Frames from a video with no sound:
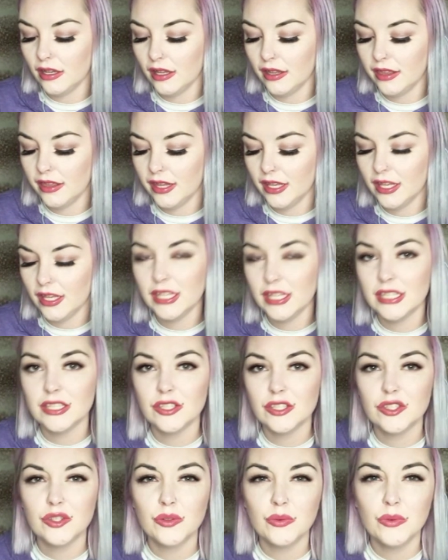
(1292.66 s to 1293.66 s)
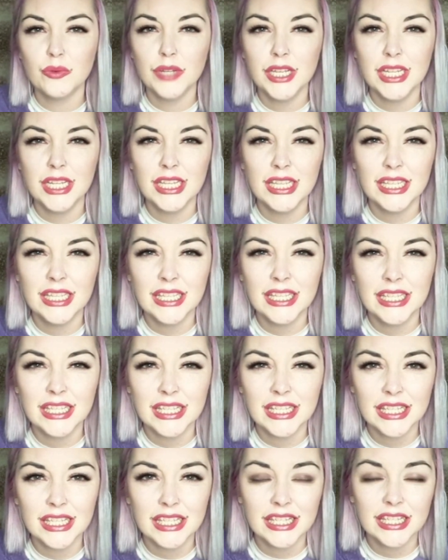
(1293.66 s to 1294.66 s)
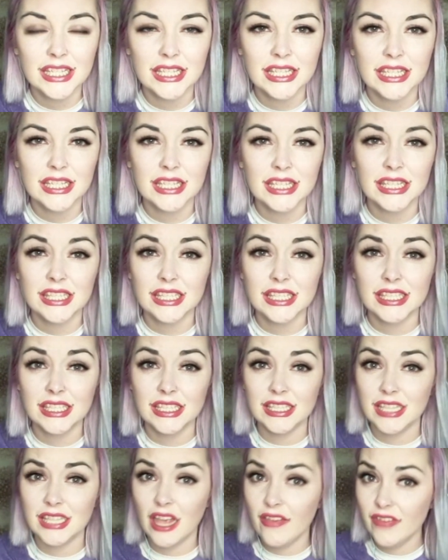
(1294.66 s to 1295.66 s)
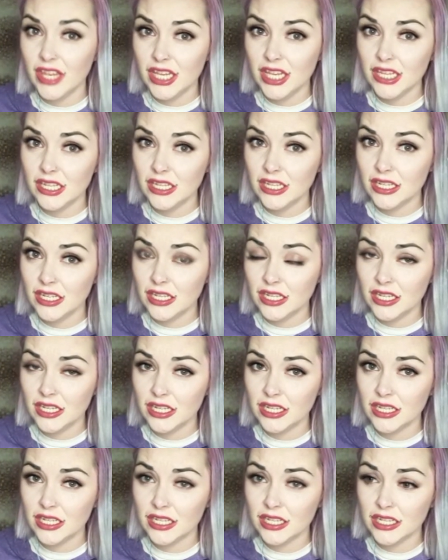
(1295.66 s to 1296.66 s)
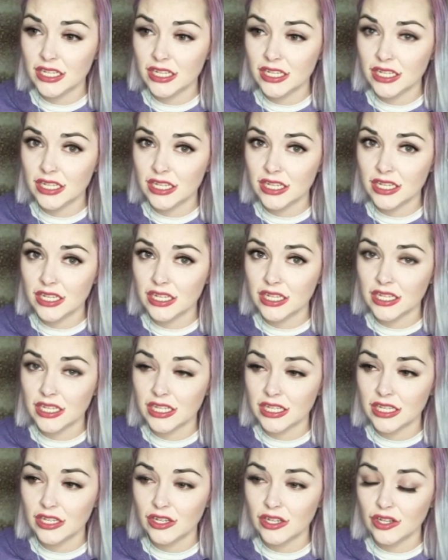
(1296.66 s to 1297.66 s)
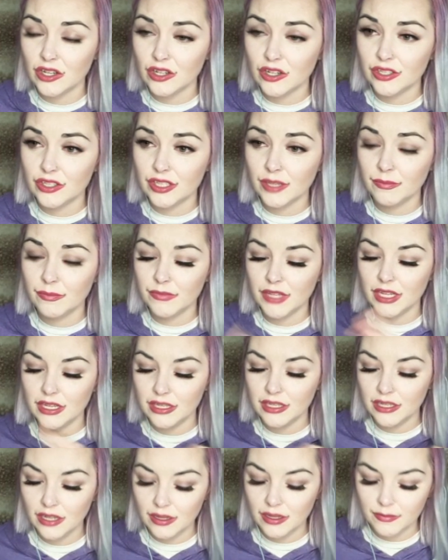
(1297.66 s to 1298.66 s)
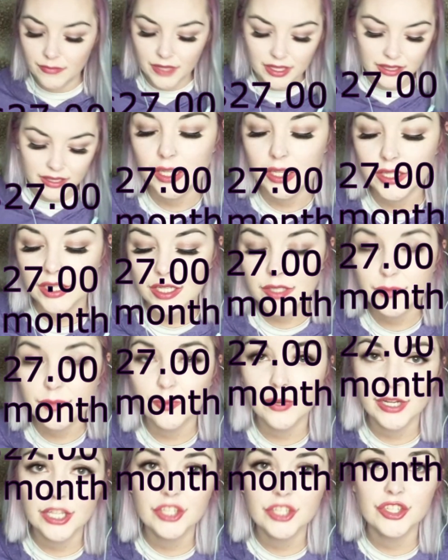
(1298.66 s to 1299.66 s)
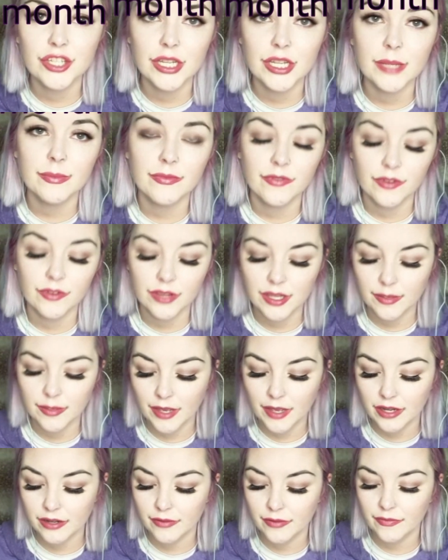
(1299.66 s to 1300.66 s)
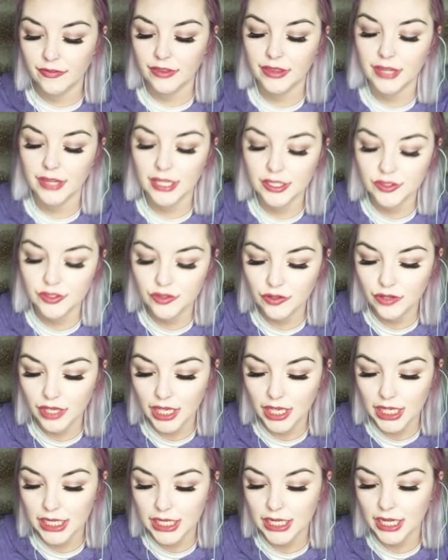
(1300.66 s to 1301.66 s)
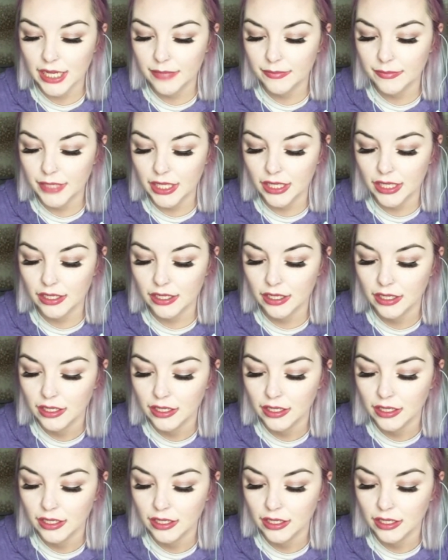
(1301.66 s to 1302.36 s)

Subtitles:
think it's $27 or something a month. It's pretty cheap for the amount of things you get. I mean,